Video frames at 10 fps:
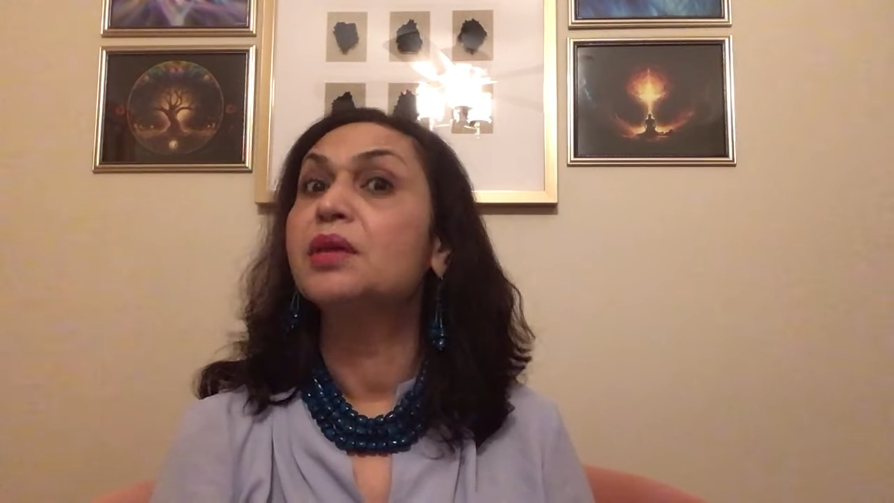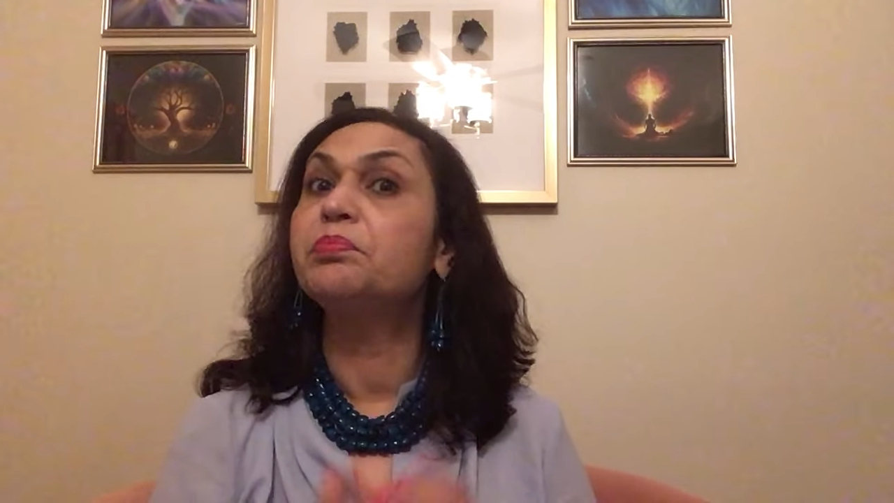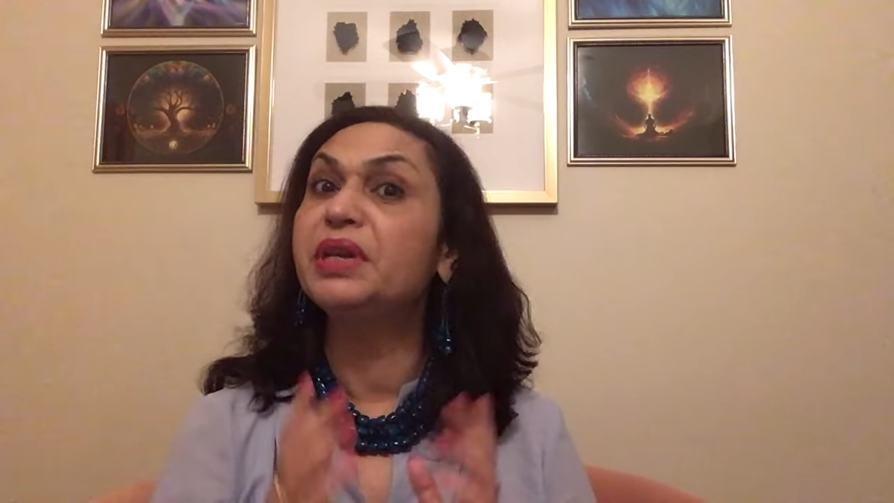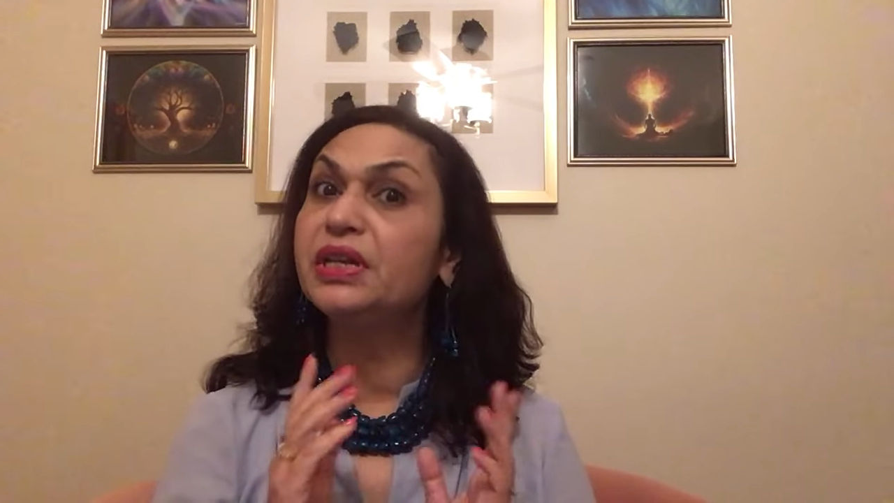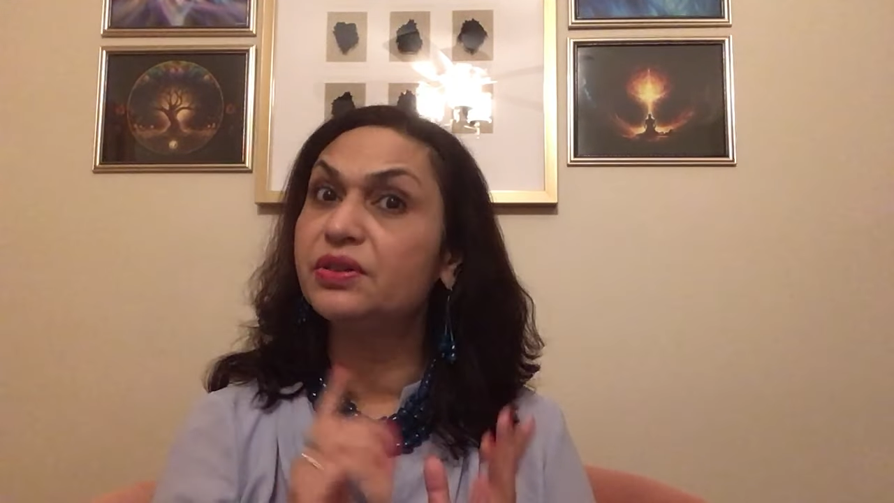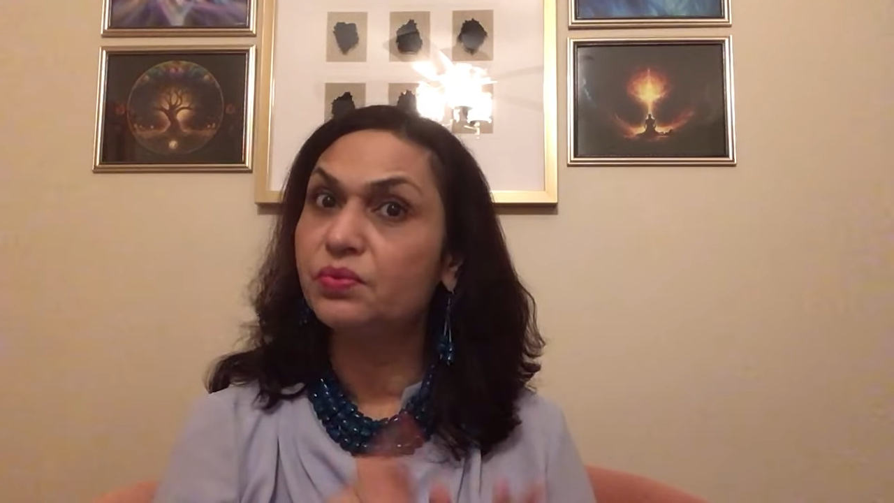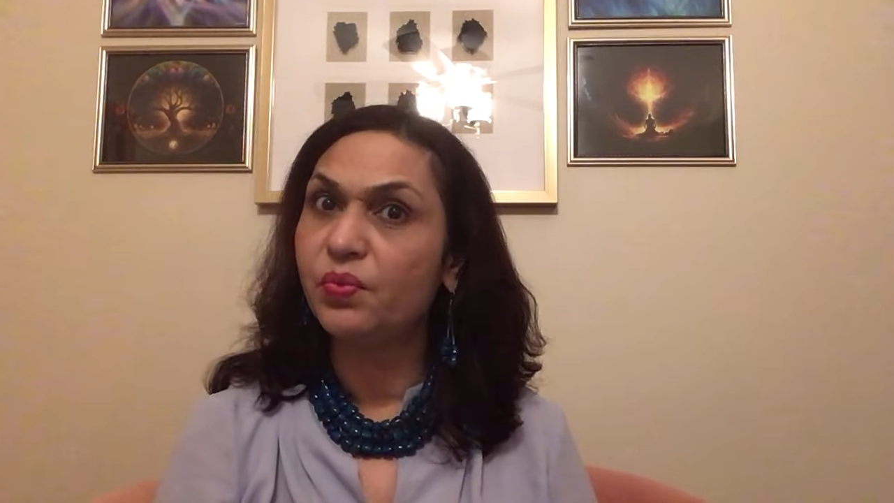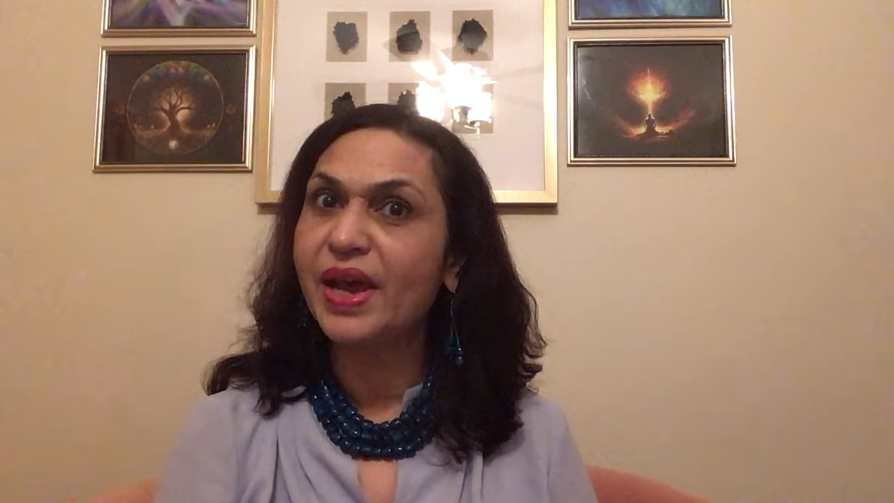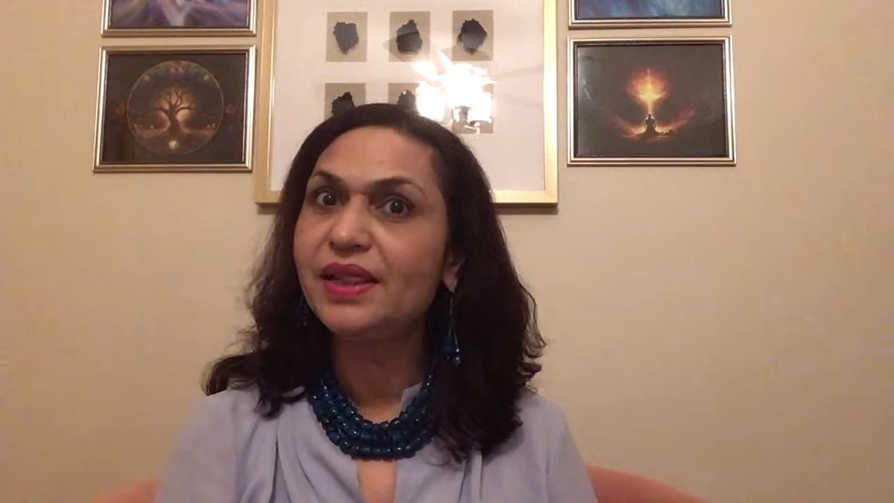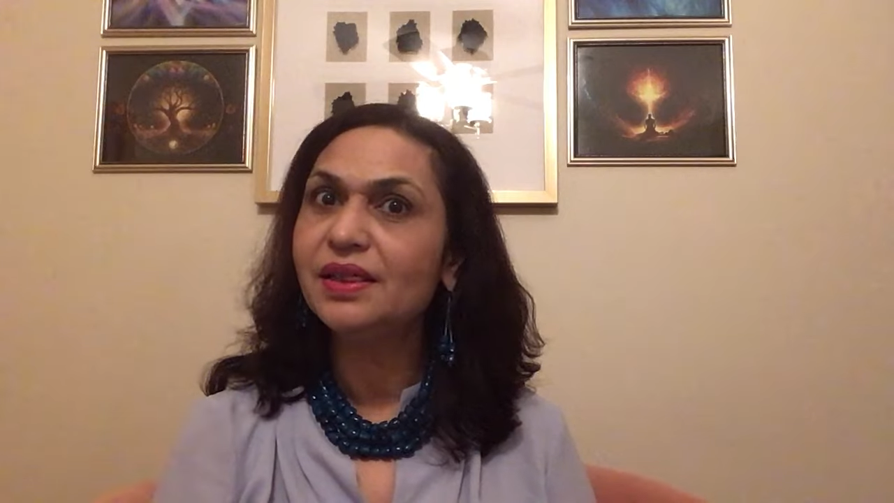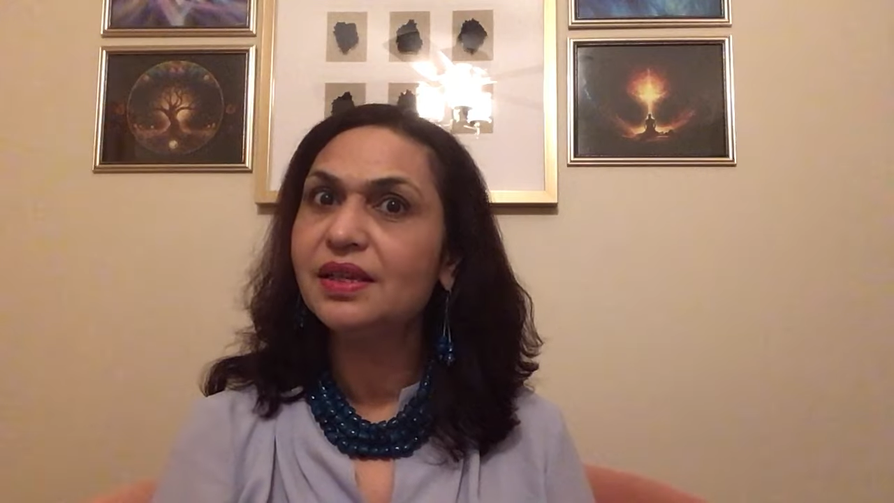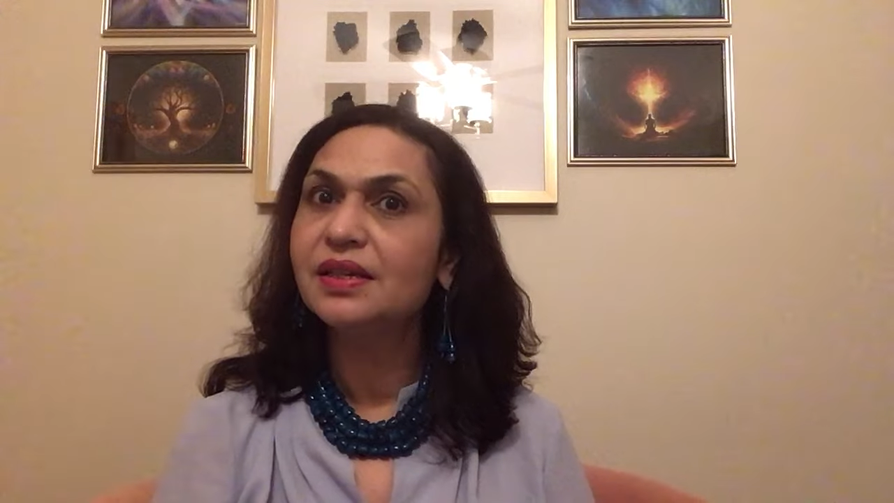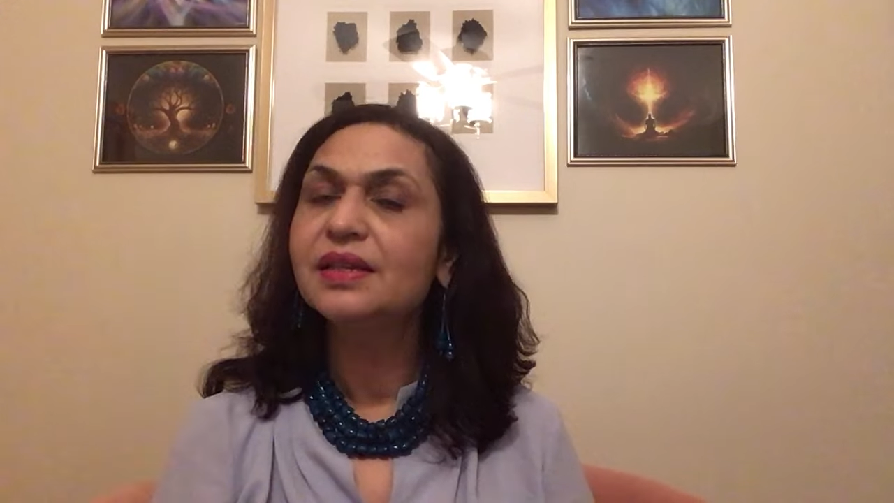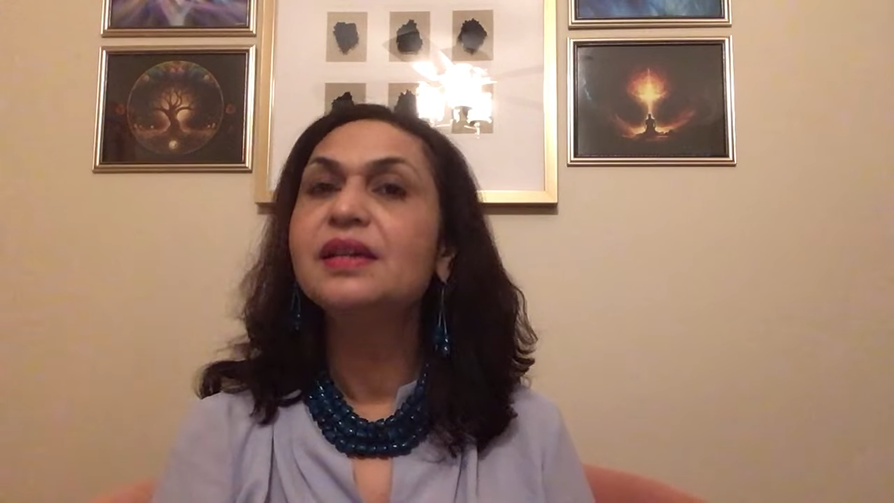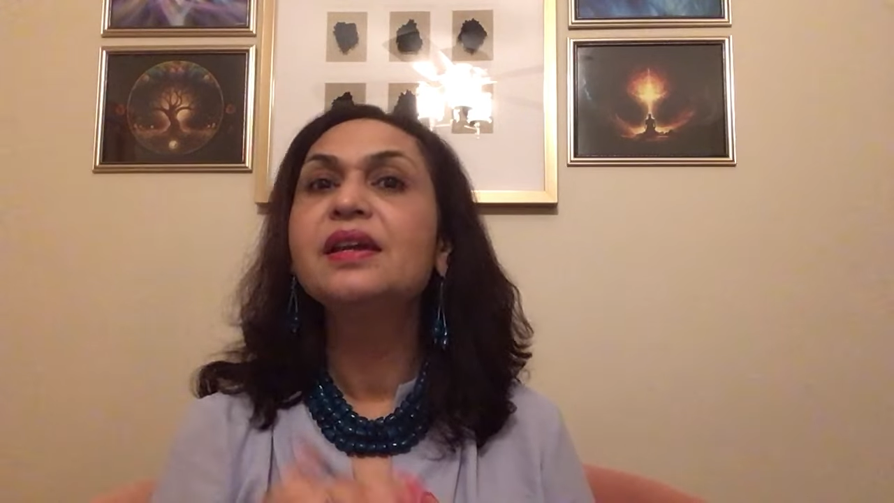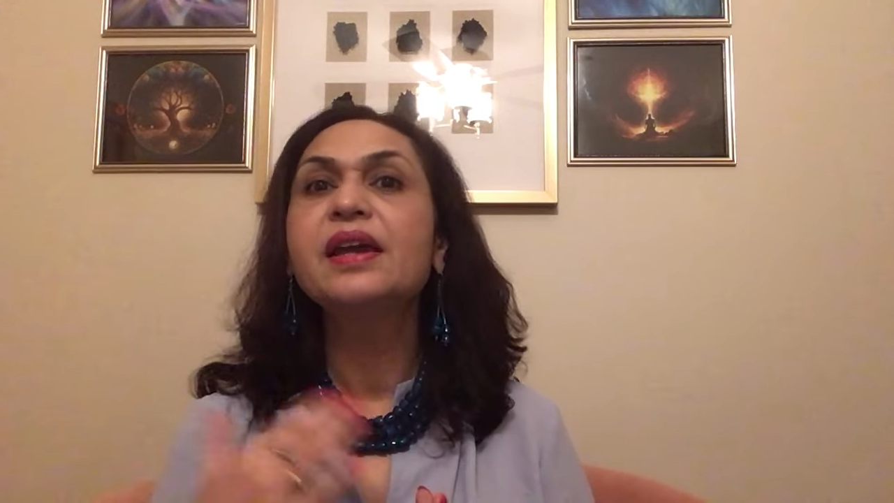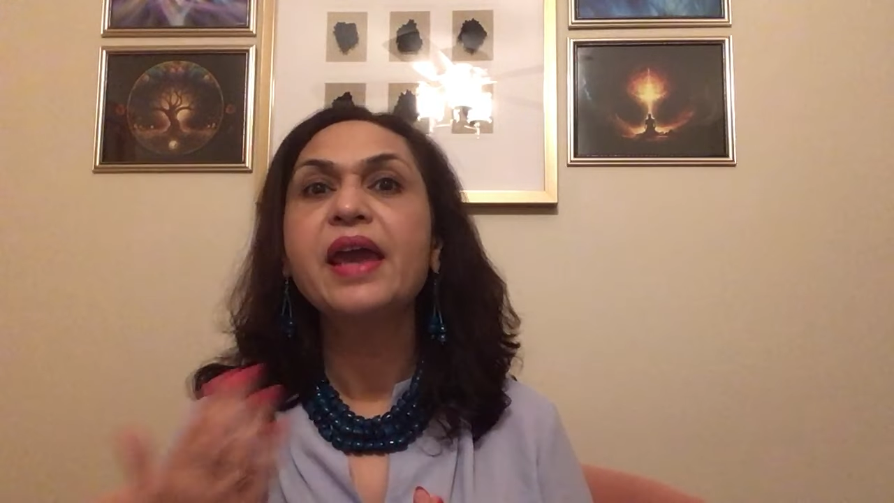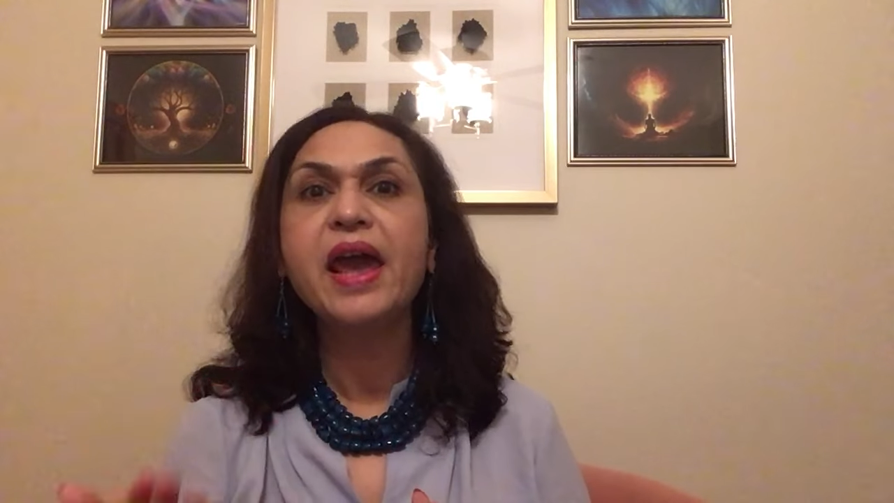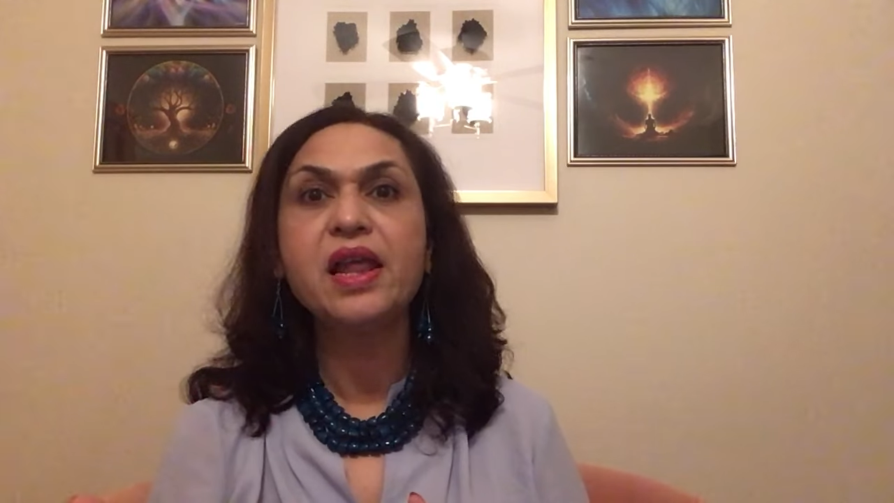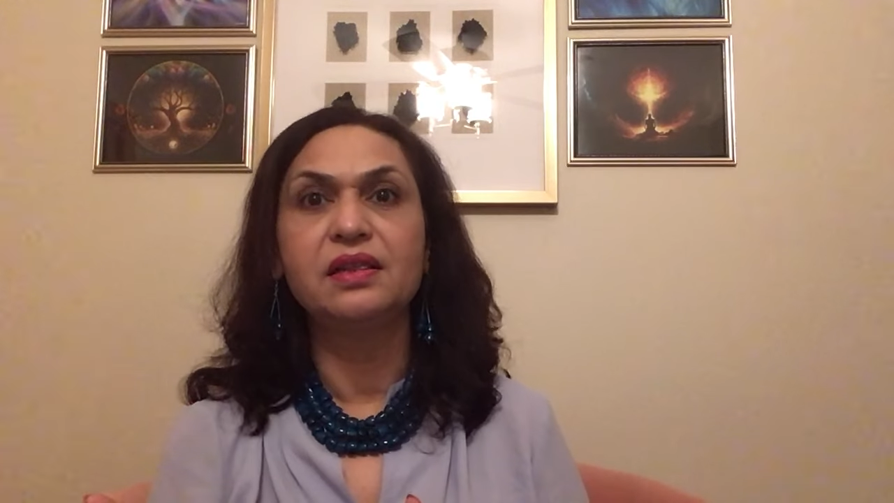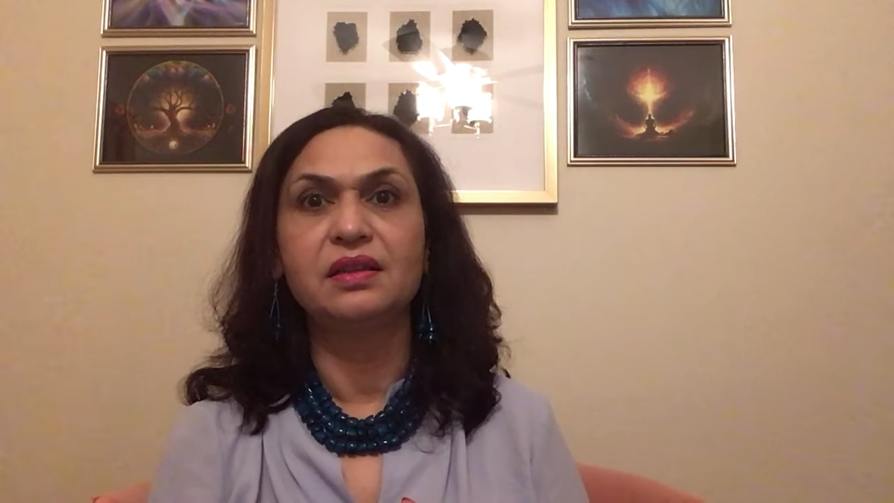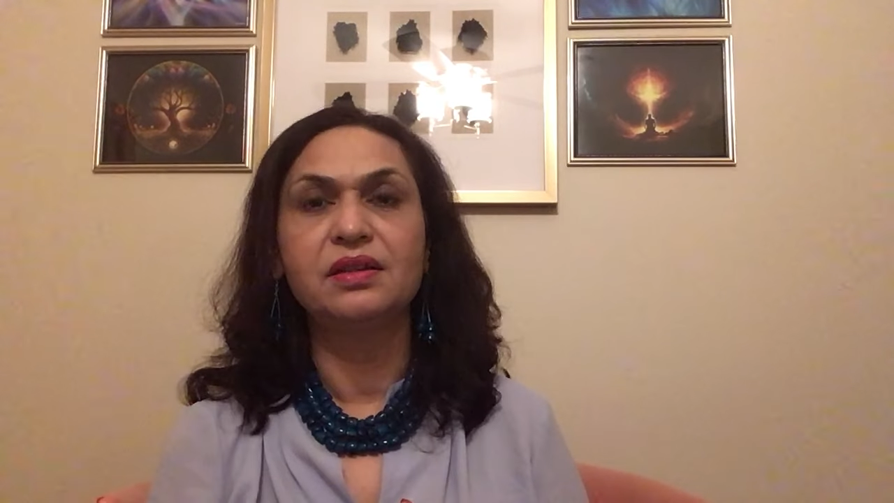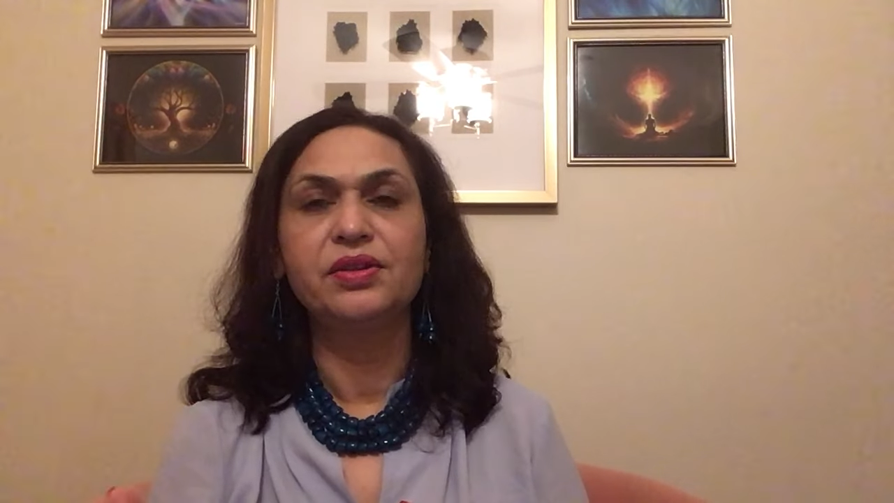be it wealth, health,